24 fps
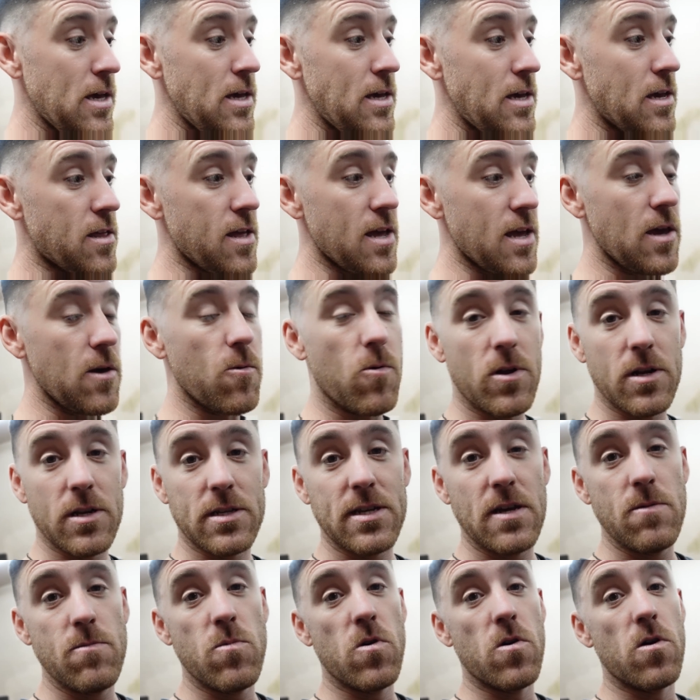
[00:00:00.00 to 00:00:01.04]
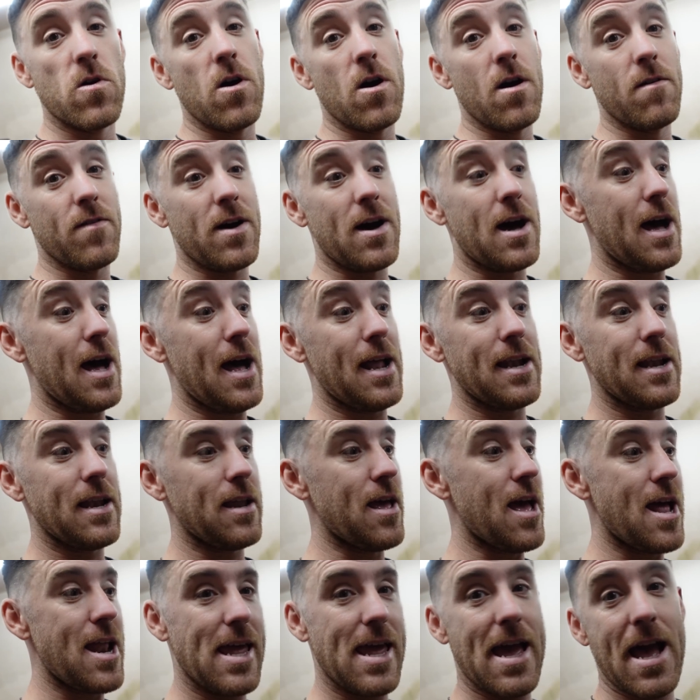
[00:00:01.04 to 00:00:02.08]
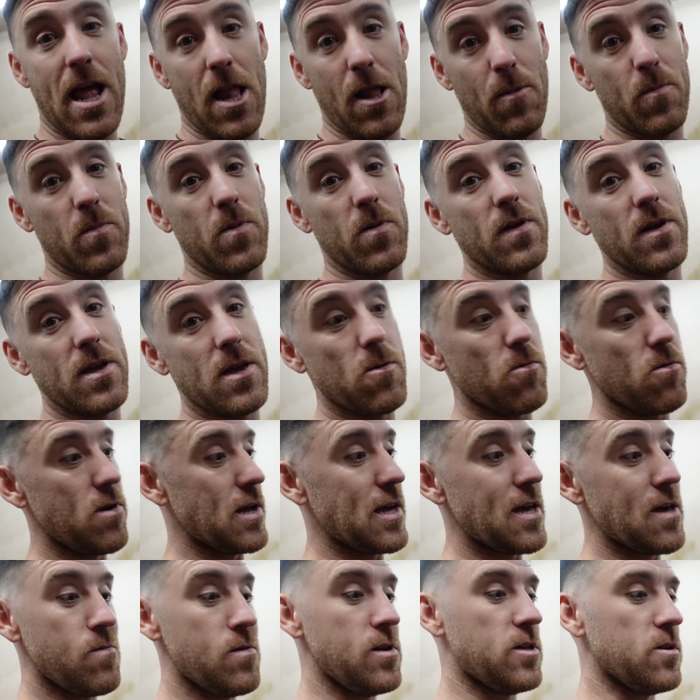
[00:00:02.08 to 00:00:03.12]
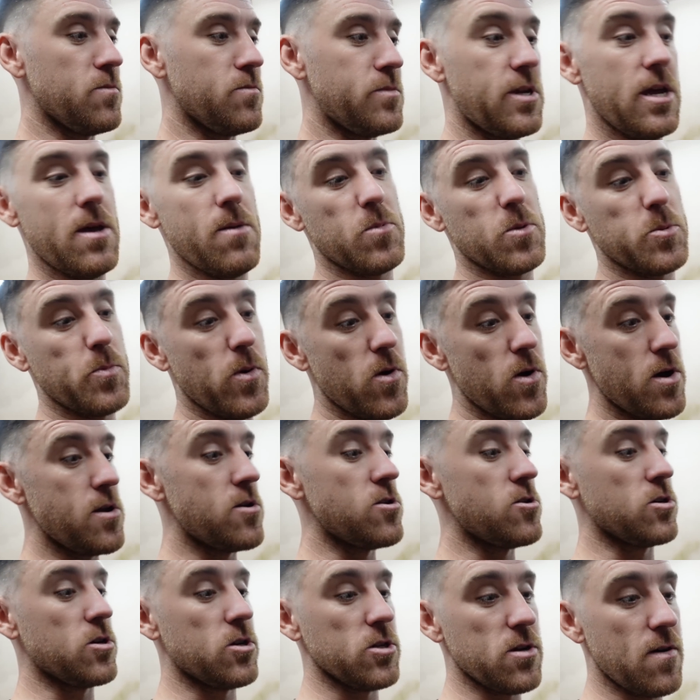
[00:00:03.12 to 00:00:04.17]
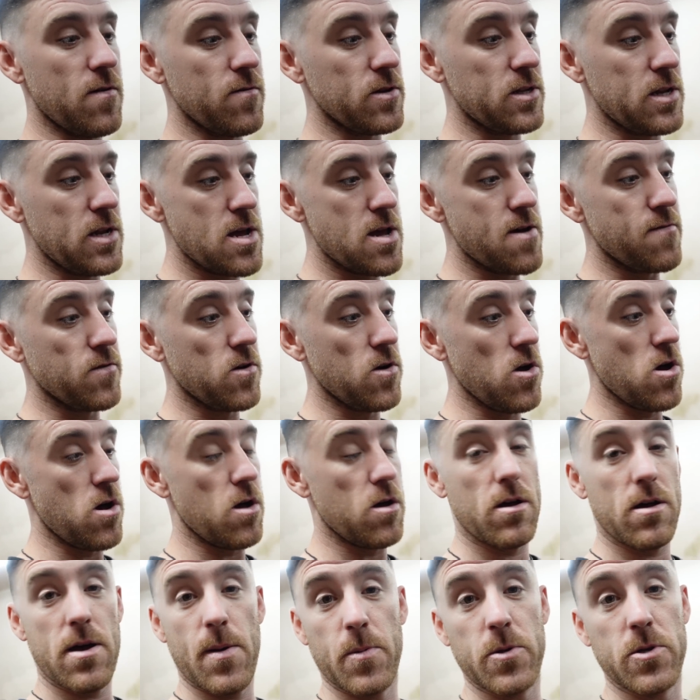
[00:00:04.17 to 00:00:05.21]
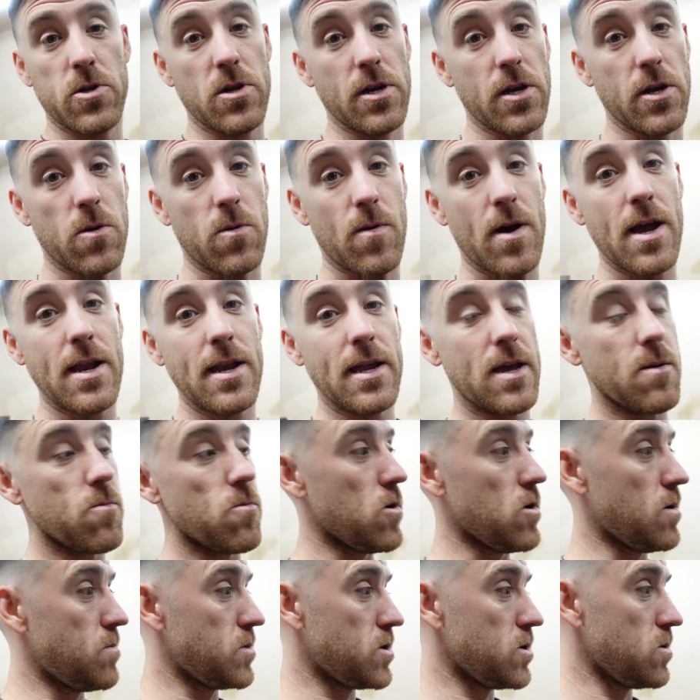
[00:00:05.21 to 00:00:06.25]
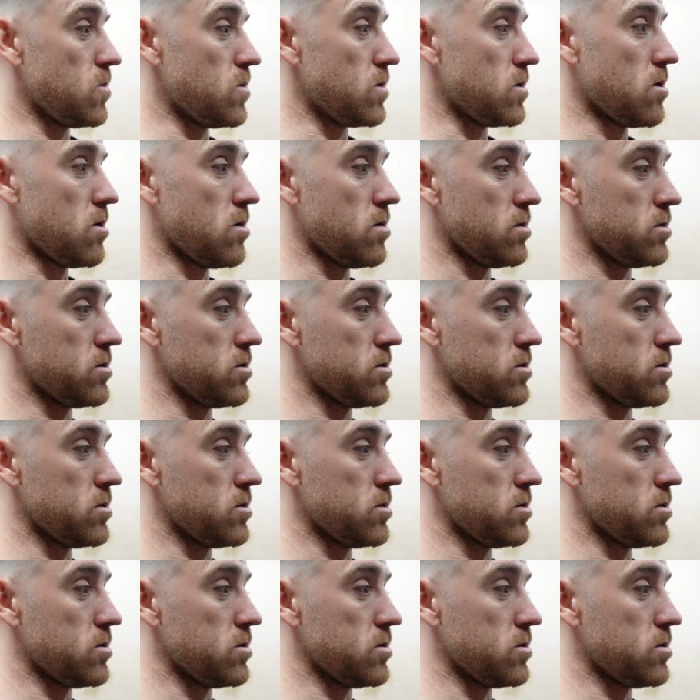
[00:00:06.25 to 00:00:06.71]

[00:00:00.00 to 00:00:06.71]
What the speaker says: think you want to see more of, and any help that you want to give me, some tips, pointers, because obviously I've got absolutely no idea what I'm doing.